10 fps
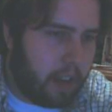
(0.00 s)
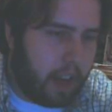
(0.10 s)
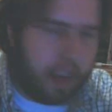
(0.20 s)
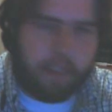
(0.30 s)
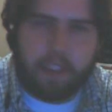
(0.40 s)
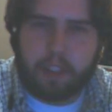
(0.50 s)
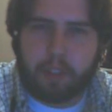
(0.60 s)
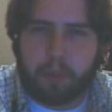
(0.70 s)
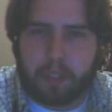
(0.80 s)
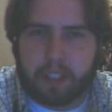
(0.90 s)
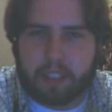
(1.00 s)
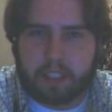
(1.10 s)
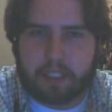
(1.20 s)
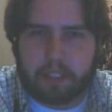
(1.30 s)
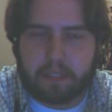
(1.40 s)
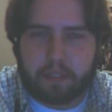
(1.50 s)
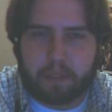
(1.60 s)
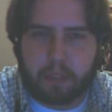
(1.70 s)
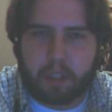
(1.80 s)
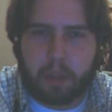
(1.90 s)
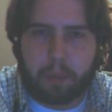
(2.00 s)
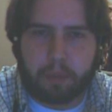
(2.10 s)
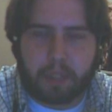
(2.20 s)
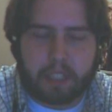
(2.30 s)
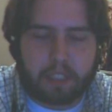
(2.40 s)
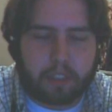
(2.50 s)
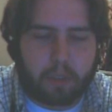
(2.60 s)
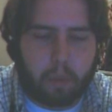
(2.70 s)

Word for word: I have an issue with this for a couple of reasons.